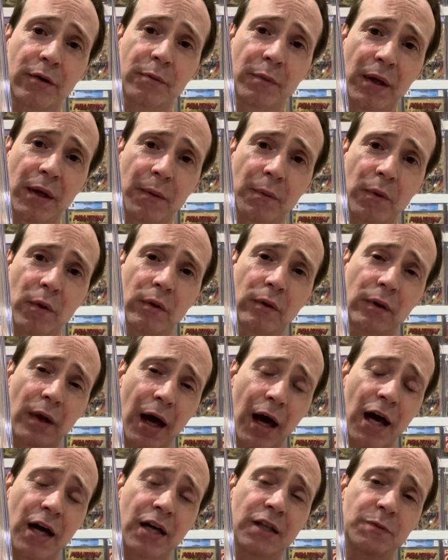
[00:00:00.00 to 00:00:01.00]
people
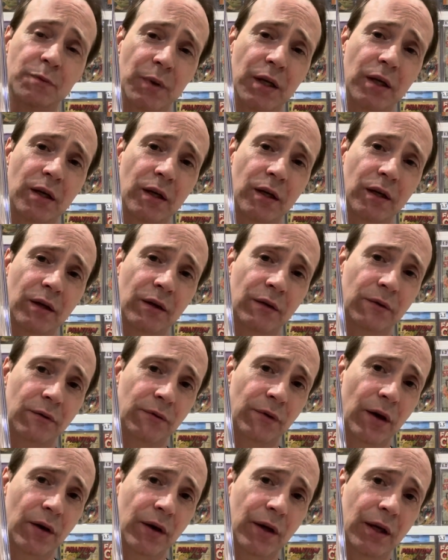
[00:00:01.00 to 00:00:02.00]
as being
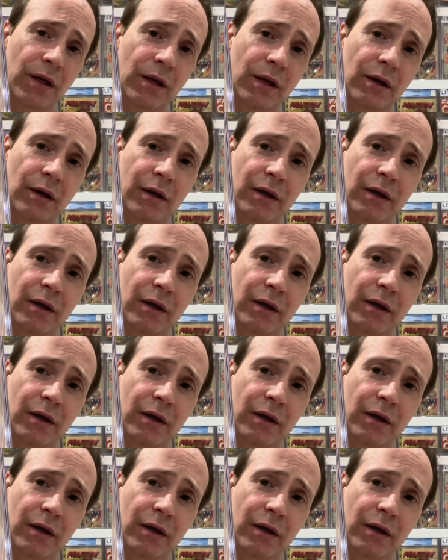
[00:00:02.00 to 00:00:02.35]
very,